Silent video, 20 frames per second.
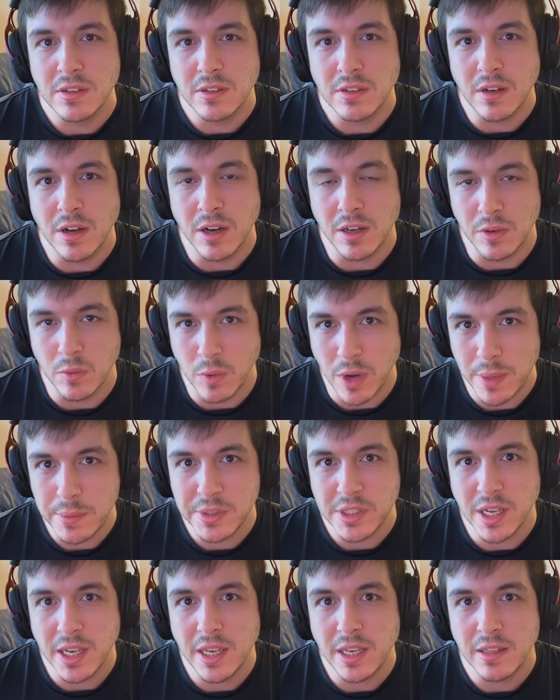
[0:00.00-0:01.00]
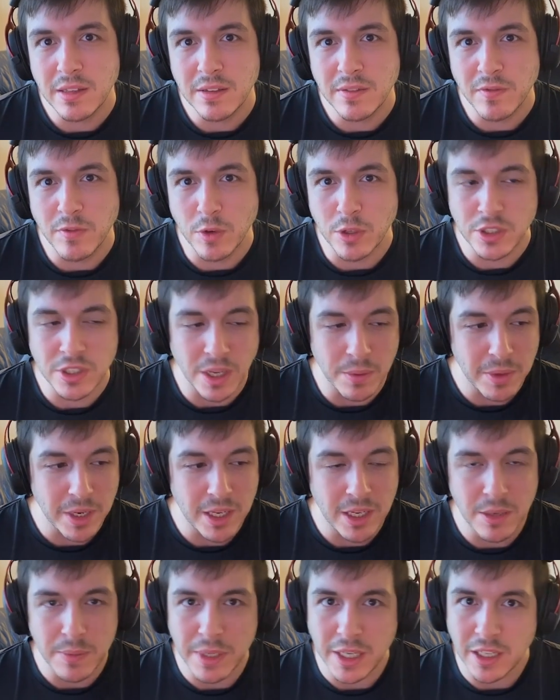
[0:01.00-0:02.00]
on a website for somebody
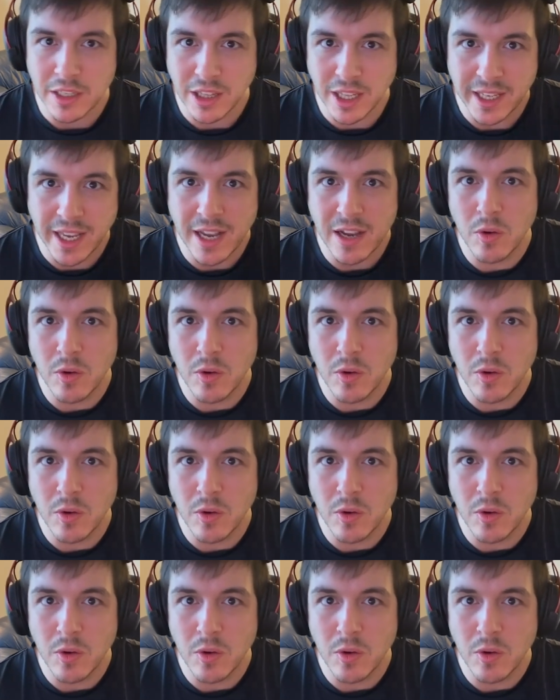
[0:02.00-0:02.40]
to be clicking